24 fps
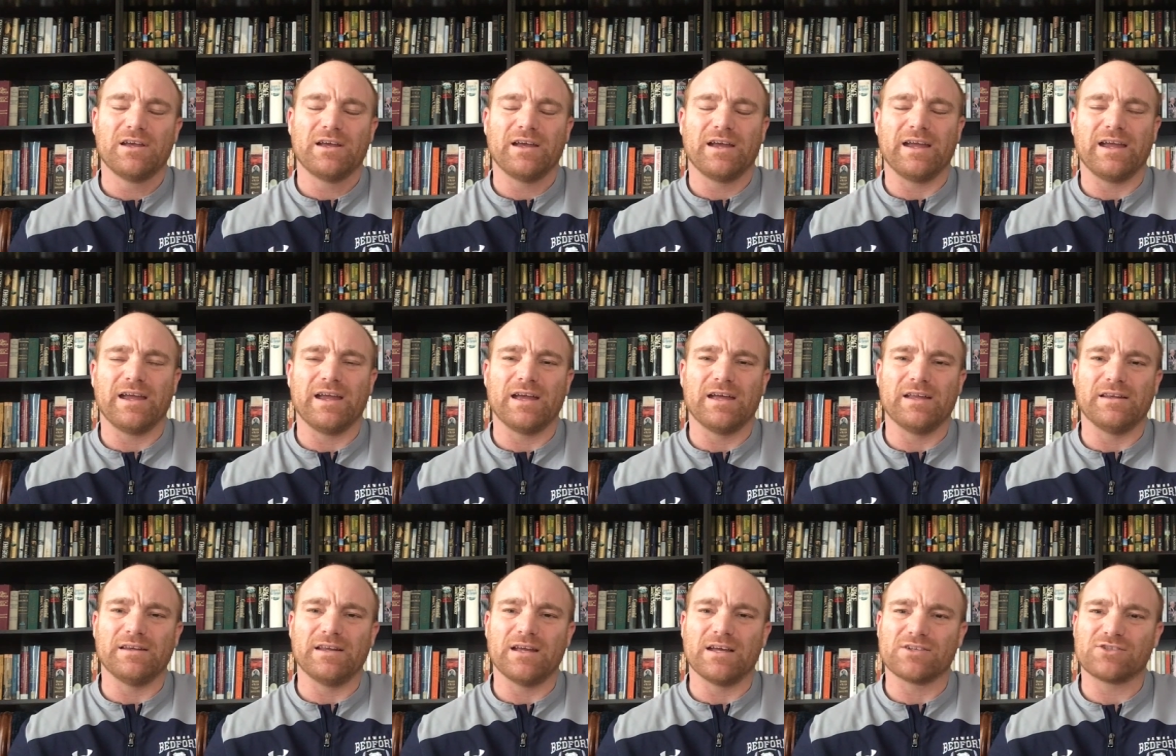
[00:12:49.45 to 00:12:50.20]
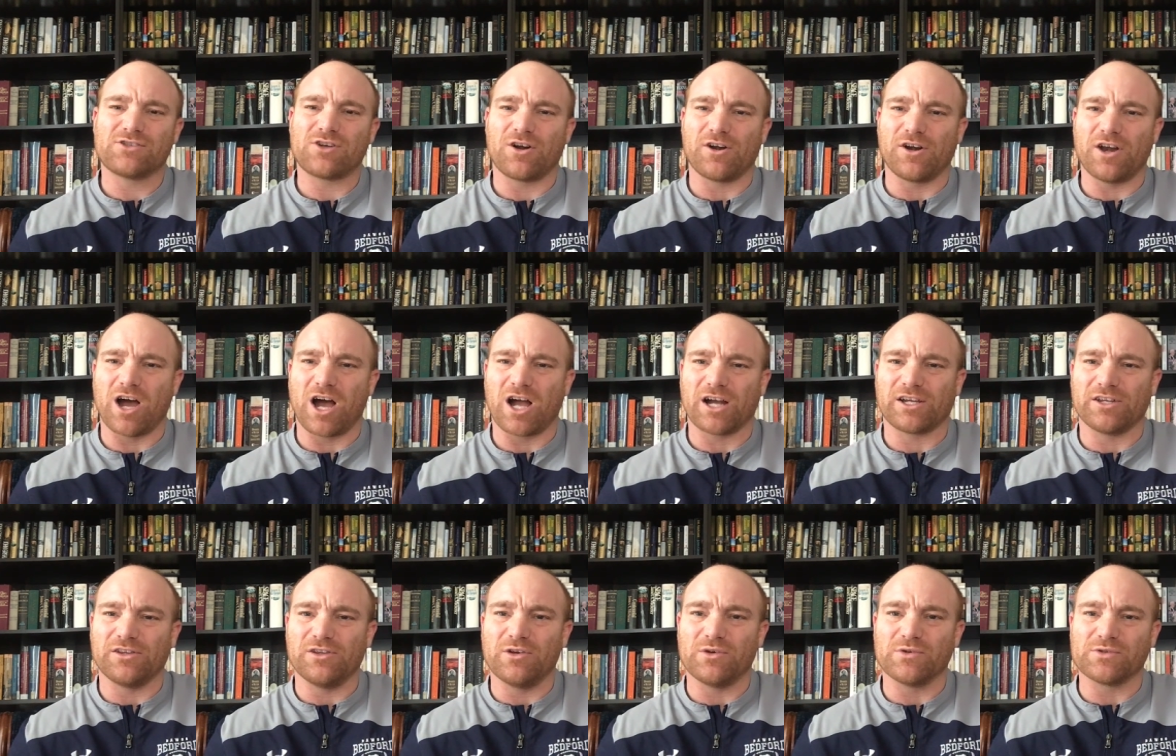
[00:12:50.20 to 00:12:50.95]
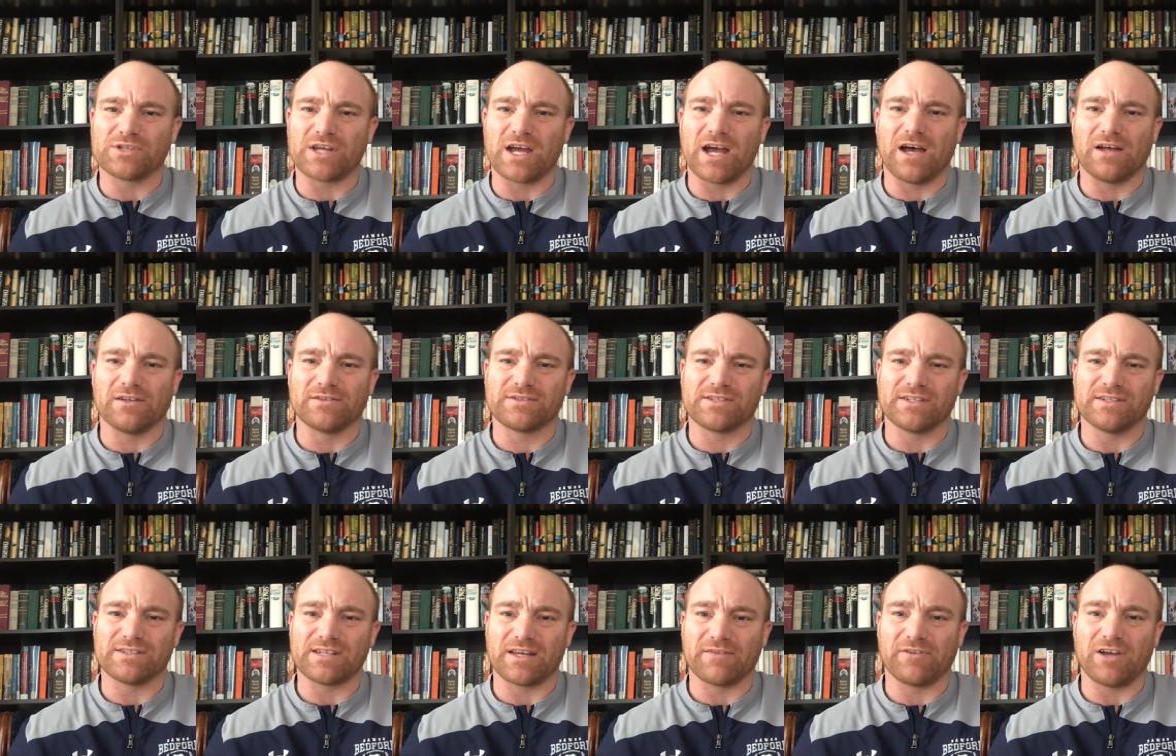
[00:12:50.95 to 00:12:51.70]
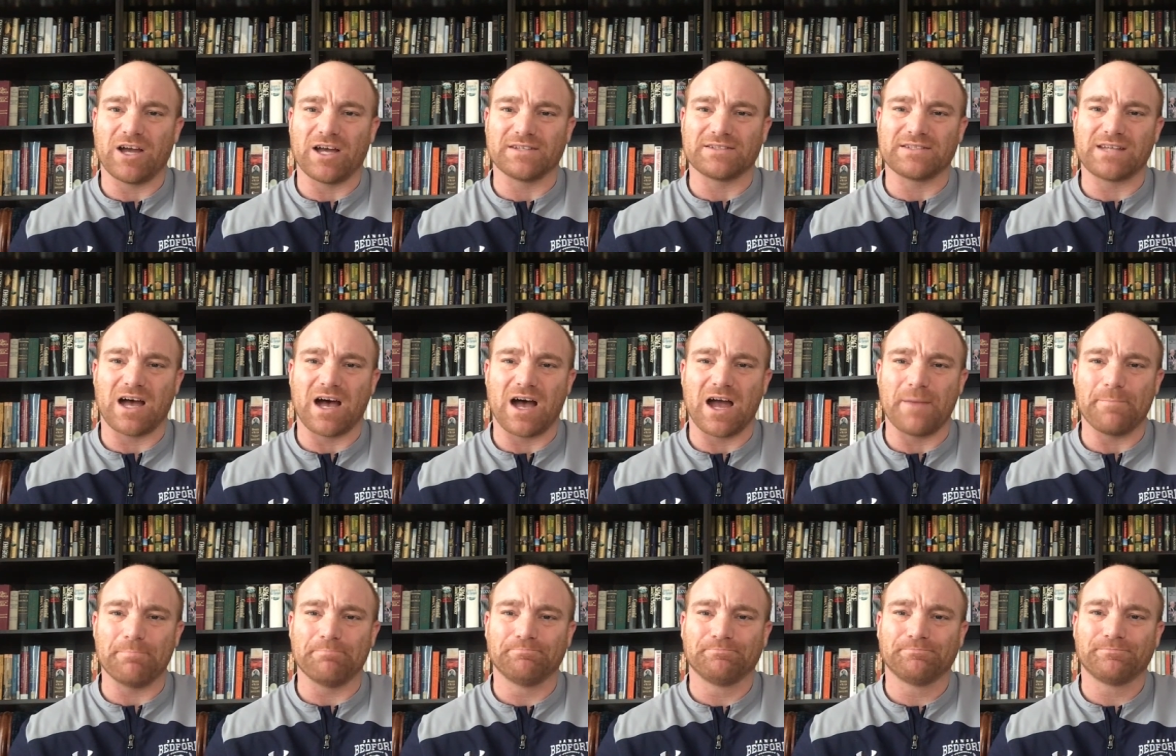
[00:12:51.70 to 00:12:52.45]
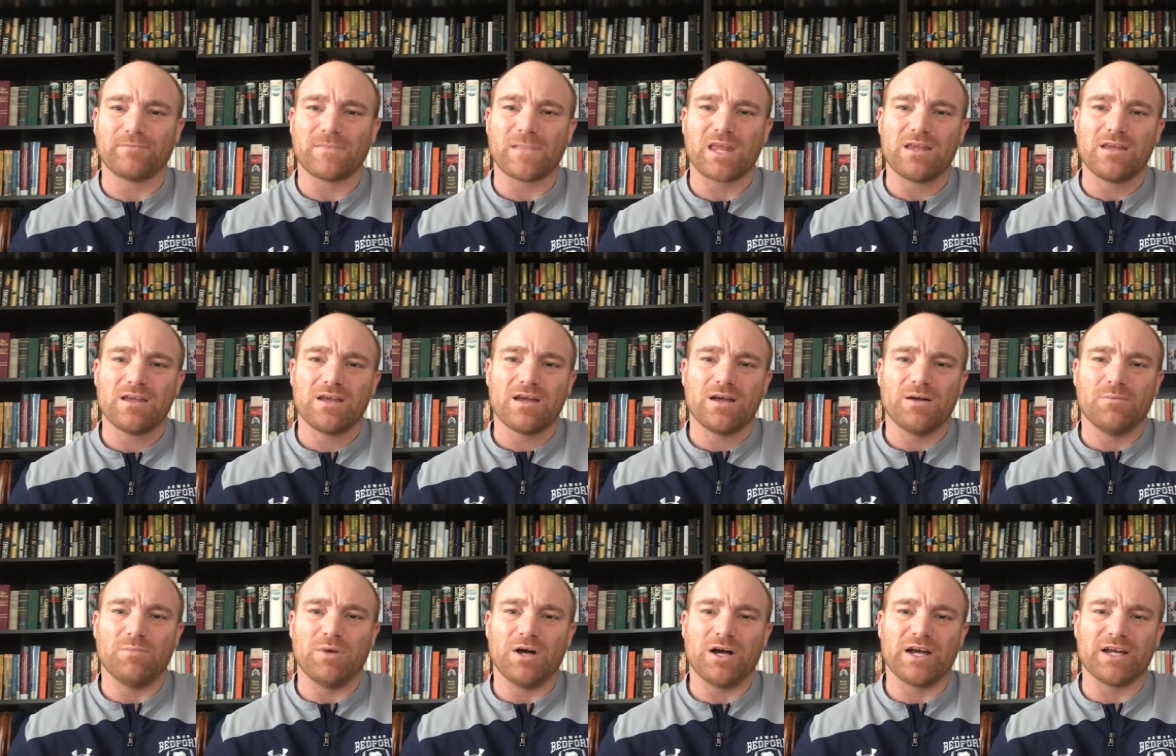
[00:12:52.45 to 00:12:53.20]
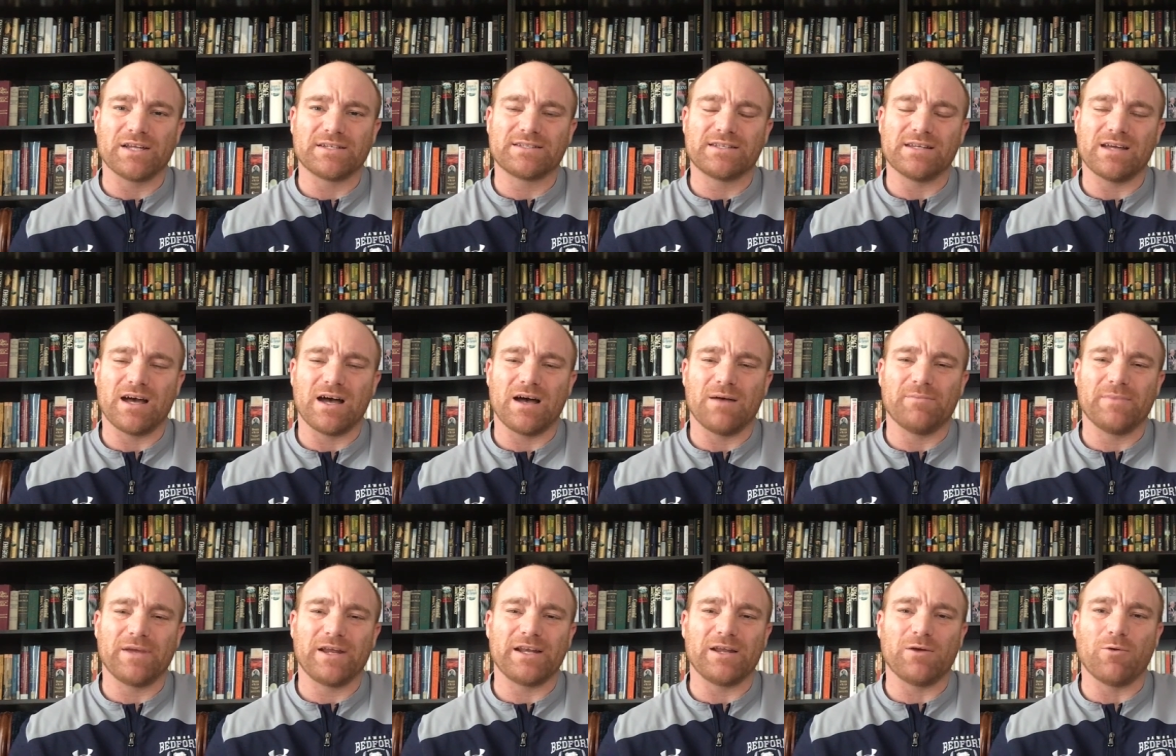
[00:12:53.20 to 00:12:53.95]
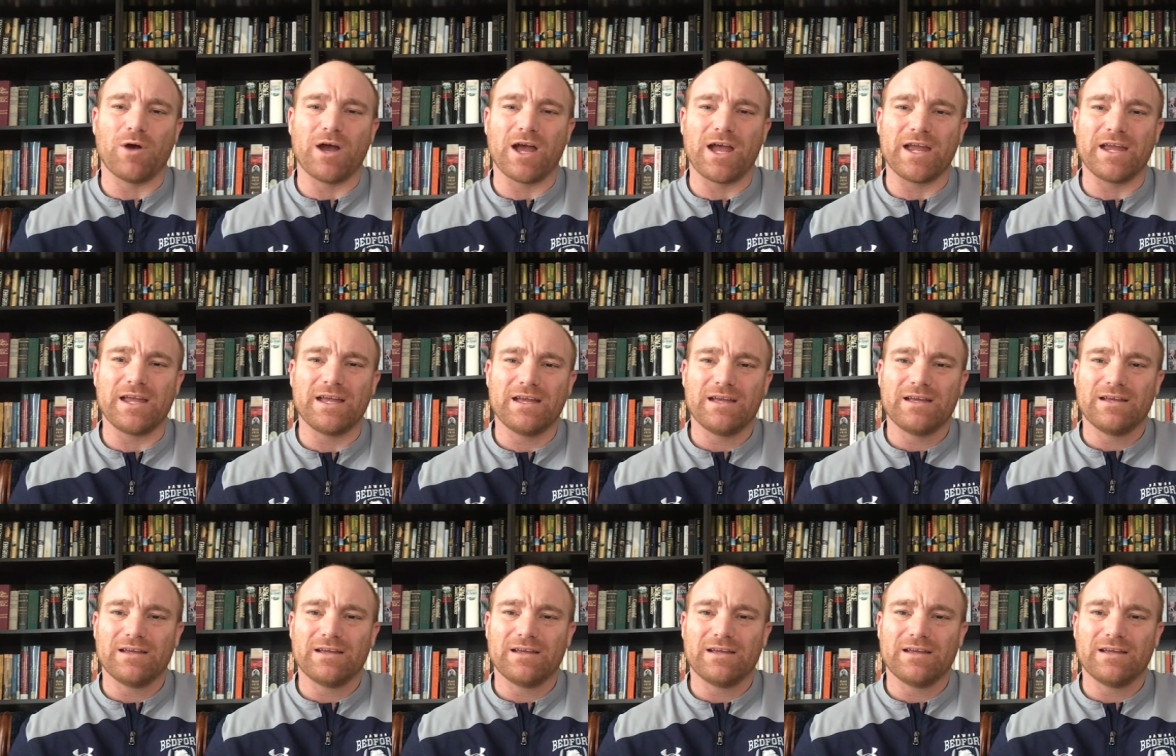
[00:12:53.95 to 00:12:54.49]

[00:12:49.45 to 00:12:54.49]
and uh, start knocking those out since I've got time. But um, anyway.